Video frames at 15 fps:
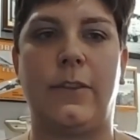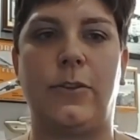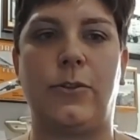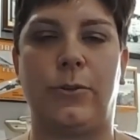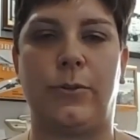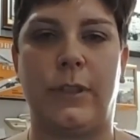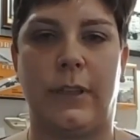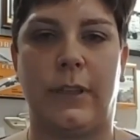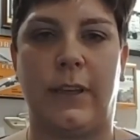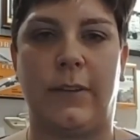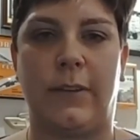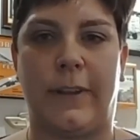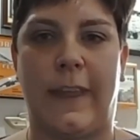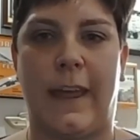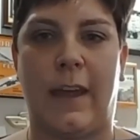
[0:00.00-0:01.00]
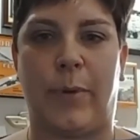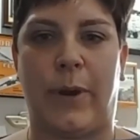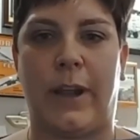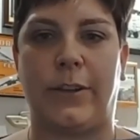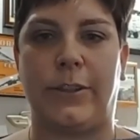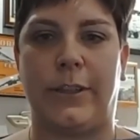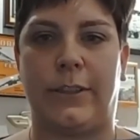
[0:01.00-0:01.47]
to deliver that
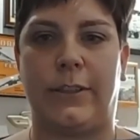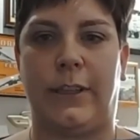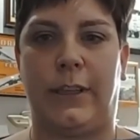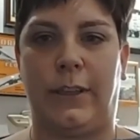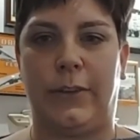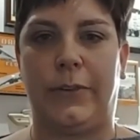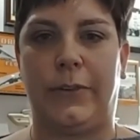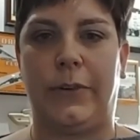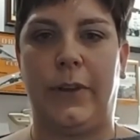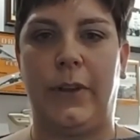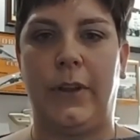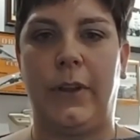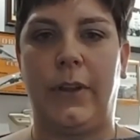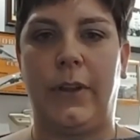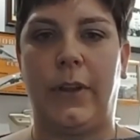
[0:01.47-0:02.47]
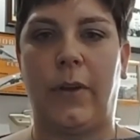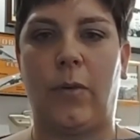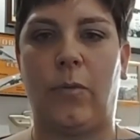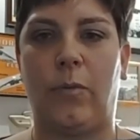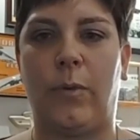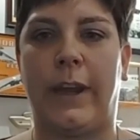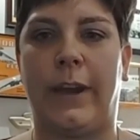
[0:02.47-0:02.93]
project to you.
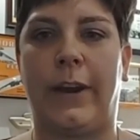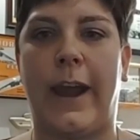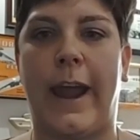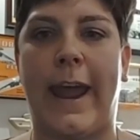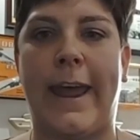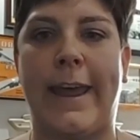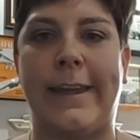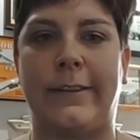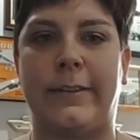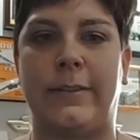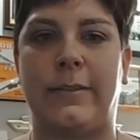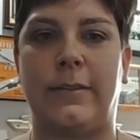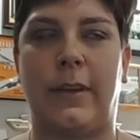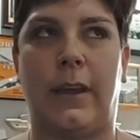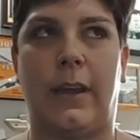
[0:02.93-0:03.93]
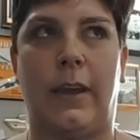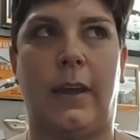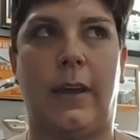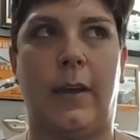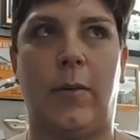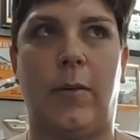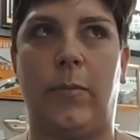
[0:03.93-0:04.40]
Whereas
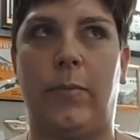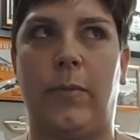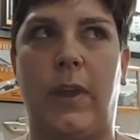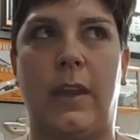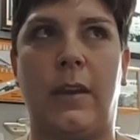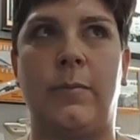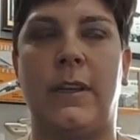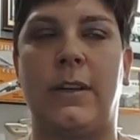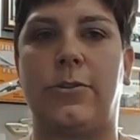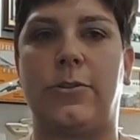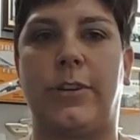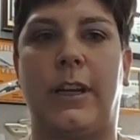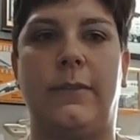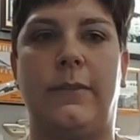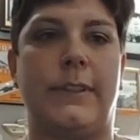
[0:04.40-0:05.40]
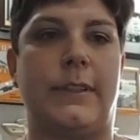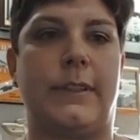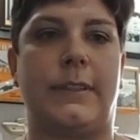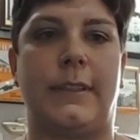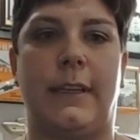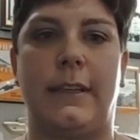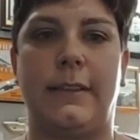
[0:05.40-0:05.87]
an administrative
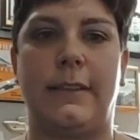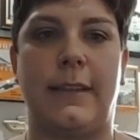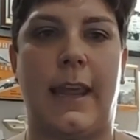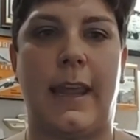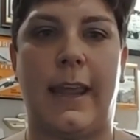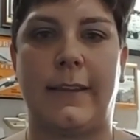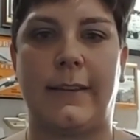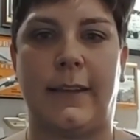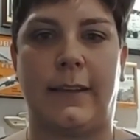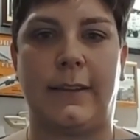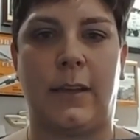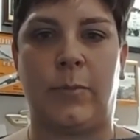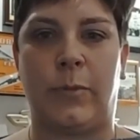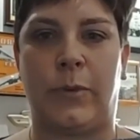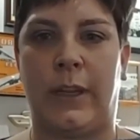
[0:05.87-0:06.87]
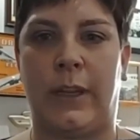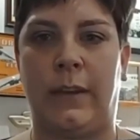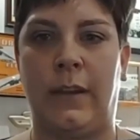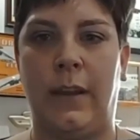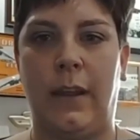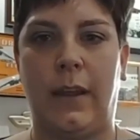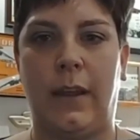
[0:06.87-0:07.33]
assistant, say
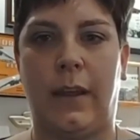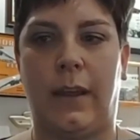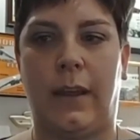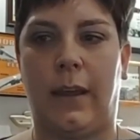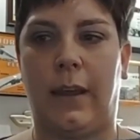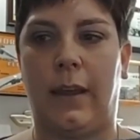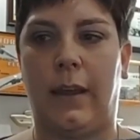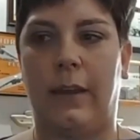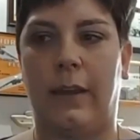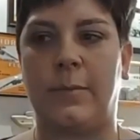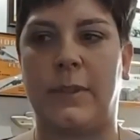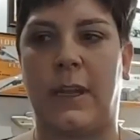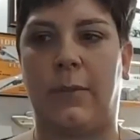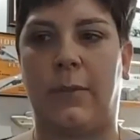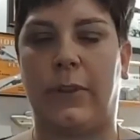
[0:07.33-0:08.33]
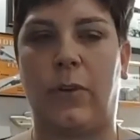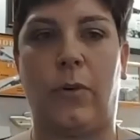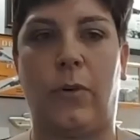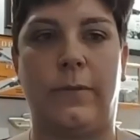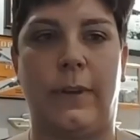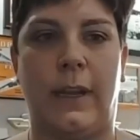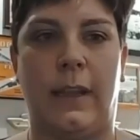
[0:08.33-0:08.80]
someone comes down with
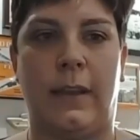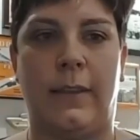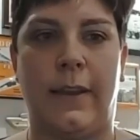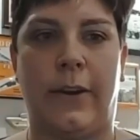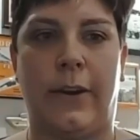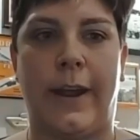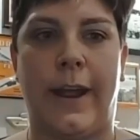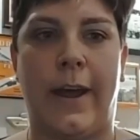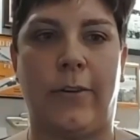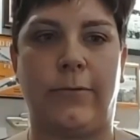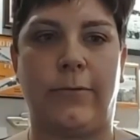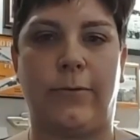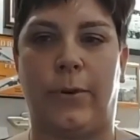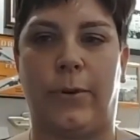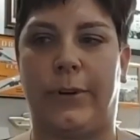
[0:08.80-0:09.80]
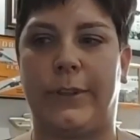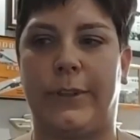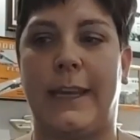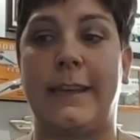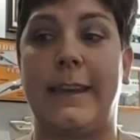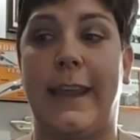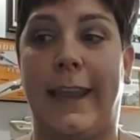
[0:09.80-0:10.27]
COVID and they're out for
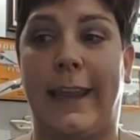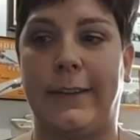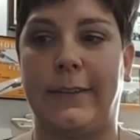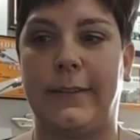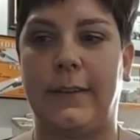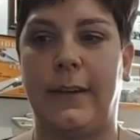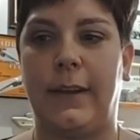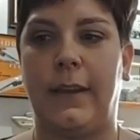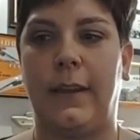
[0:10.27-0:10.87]
10 days,